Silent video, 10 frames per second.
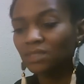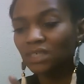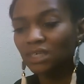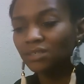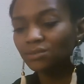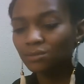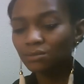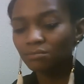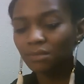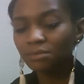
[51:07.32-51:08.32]
heal?
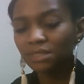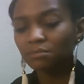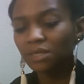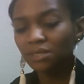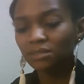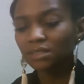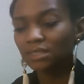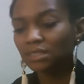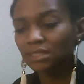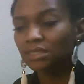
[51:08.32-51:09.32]
Maybe some healing
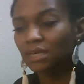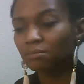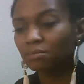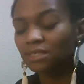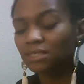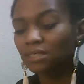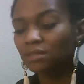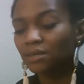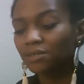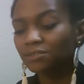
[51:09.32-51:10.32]
needs to take place in
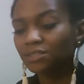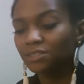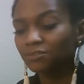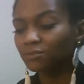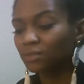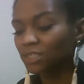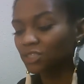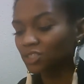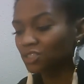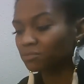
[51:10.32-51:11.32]
the area of
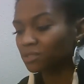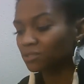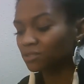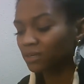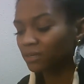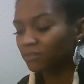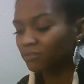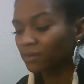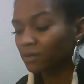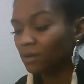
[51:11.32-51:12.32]
relationships in your life.
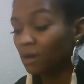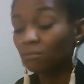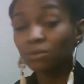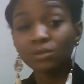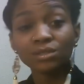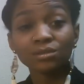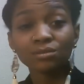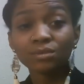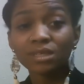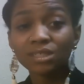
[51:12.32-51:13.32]
More so,
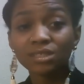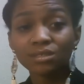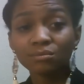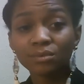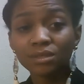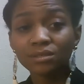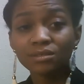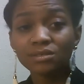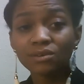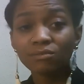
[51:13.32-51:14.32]
the relationship with
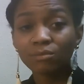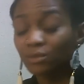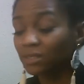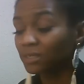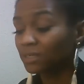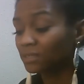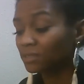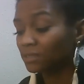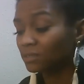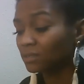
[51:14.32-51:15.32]
yourself more than
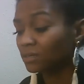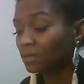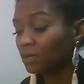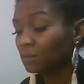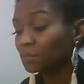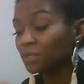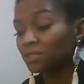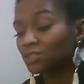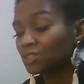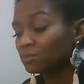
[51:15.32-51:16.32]
anything,
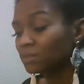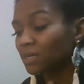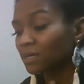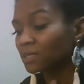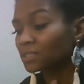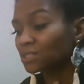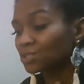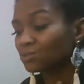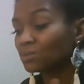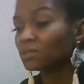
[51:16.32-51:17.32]
because Gemini is
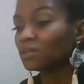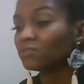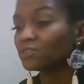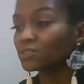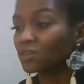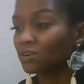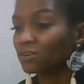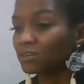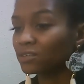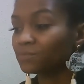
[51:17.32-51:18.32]
to the lover's
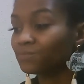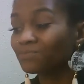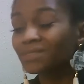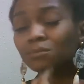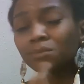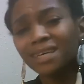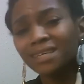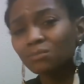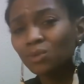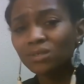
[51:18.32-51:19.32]
card, but
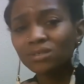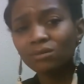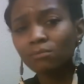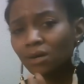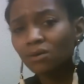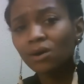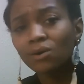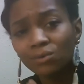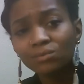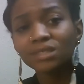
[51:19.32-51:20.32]
that's more so about
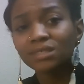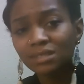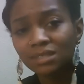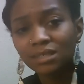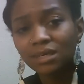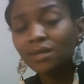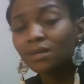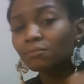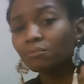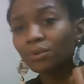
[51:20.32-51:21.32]
wholeness,
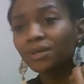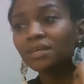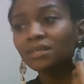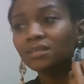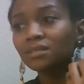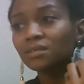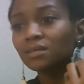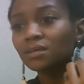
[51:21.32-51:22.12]
bringing